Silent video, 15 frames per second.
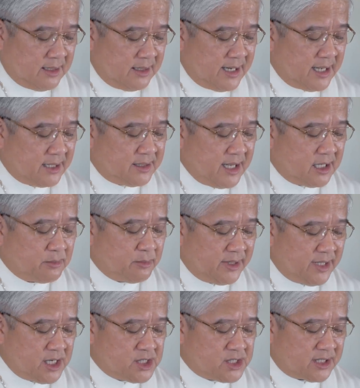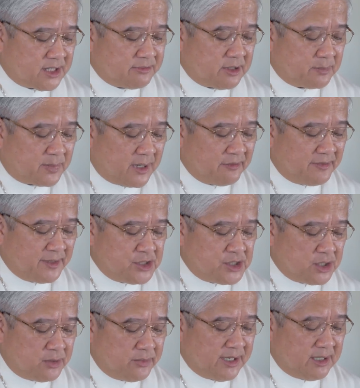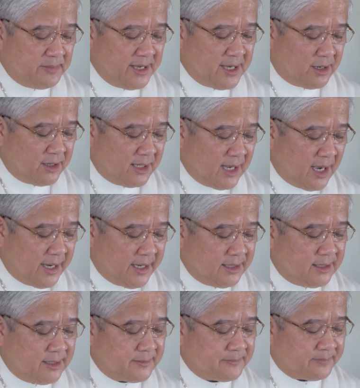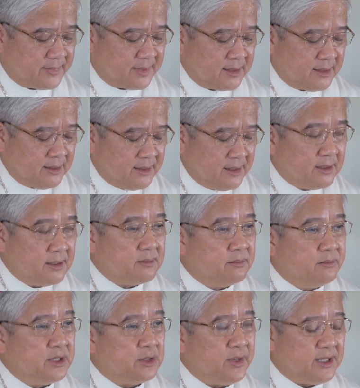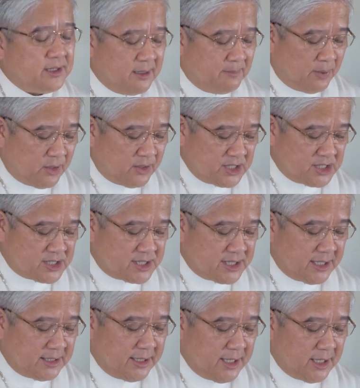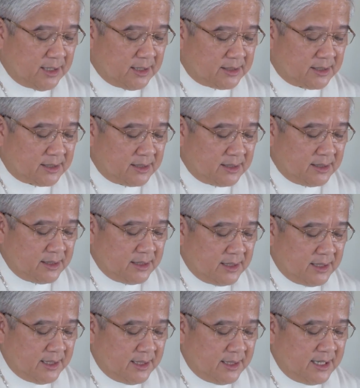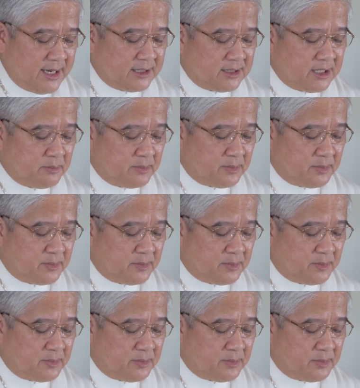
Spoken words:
Let the admonition of the prophet Joel be our guide. Between the porch and the altar, let the